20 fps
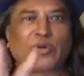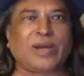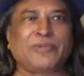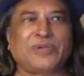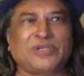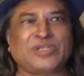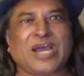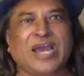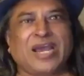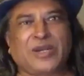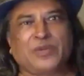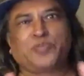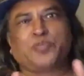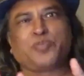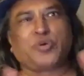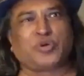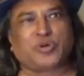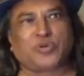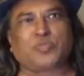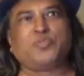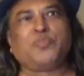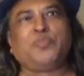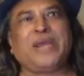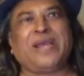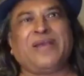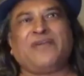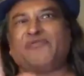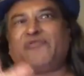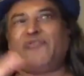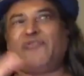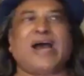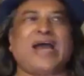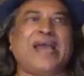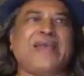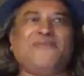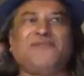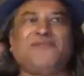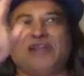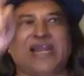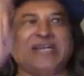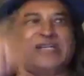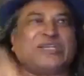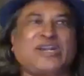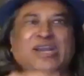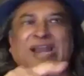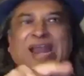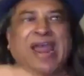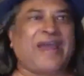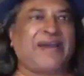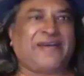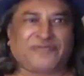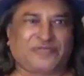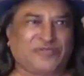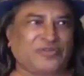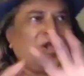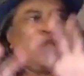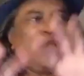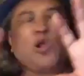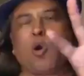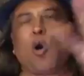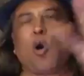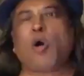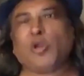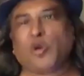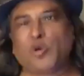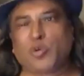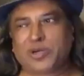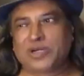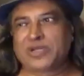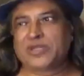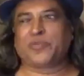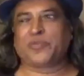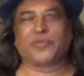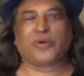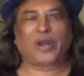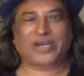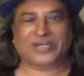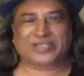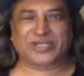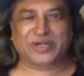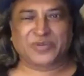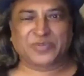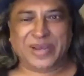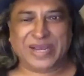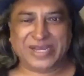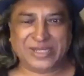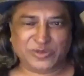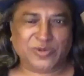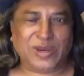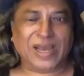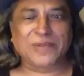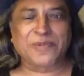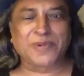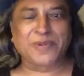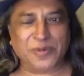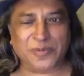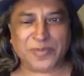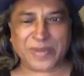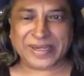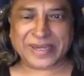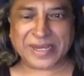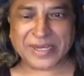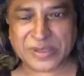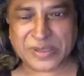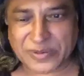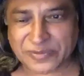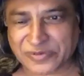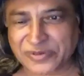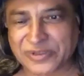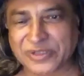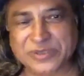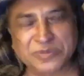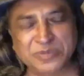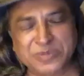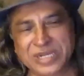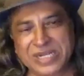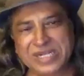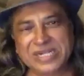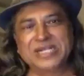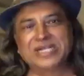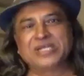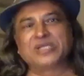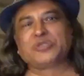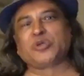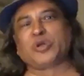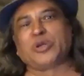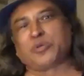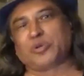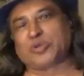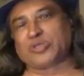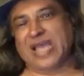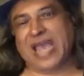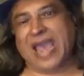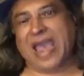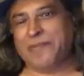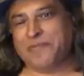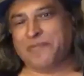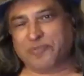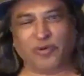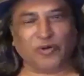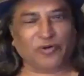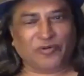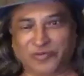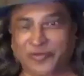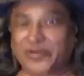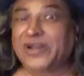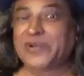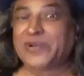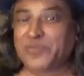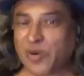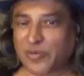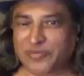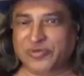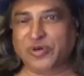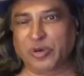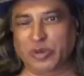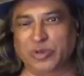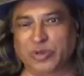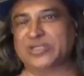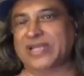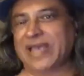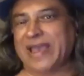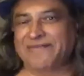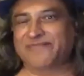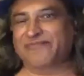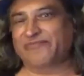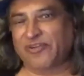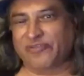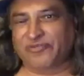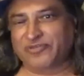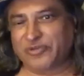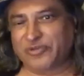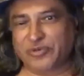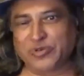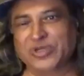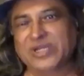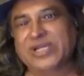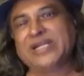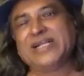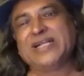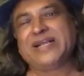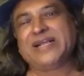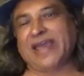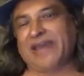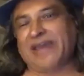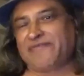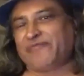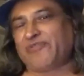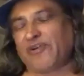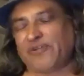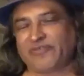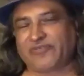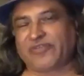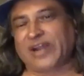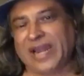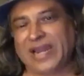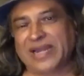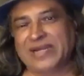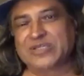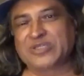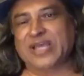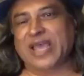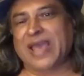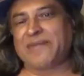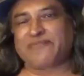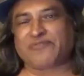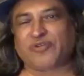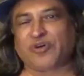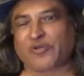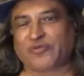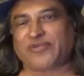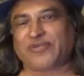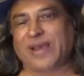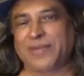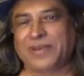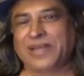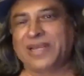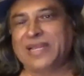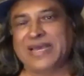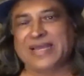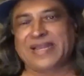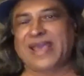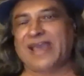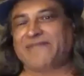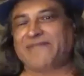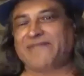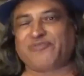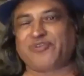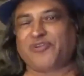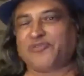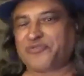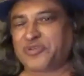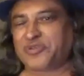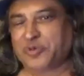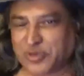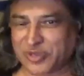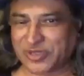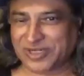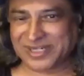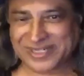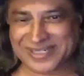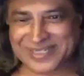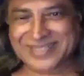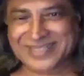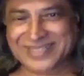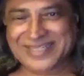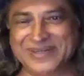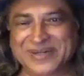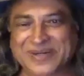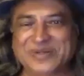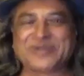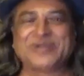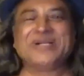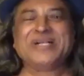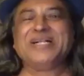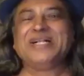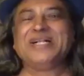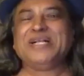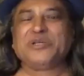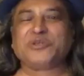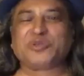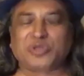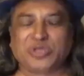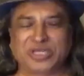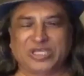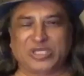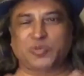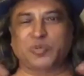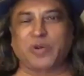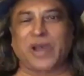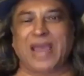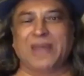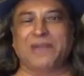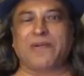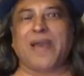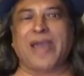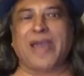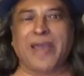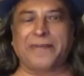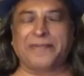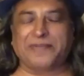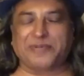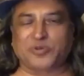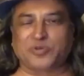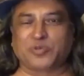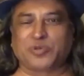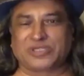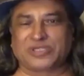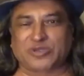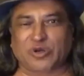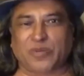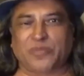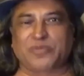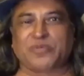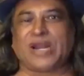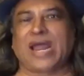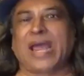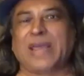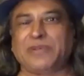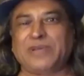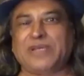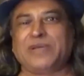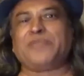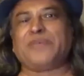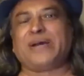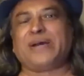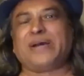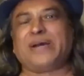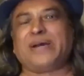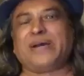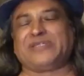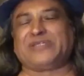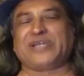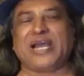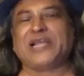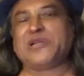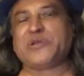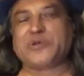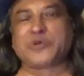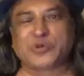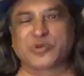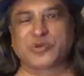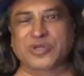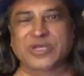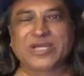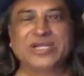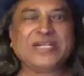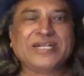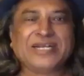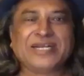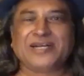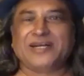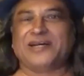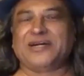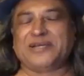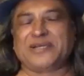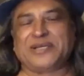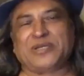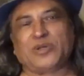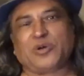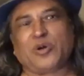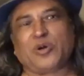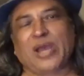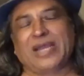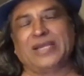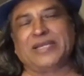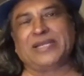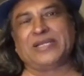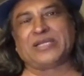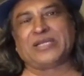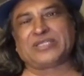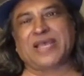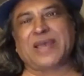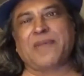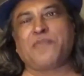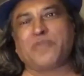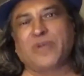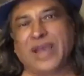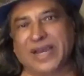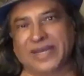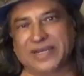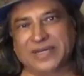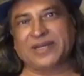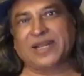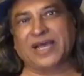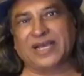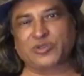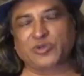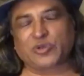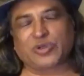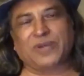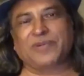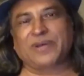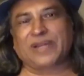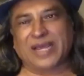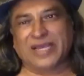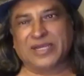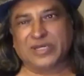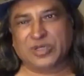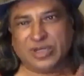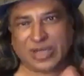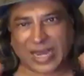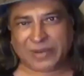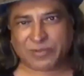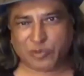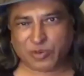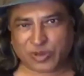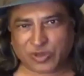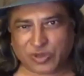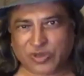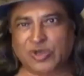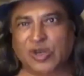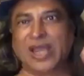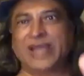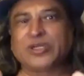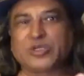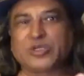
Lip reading: had put big 5-letter F all over the production base while we were making the film. So it was F for film, of course, F for food, F for friends, F for family, and F for future, you know. So these 5 F's were sort of driving my childhood, you know. And in the same way, I realized, okay, when I would like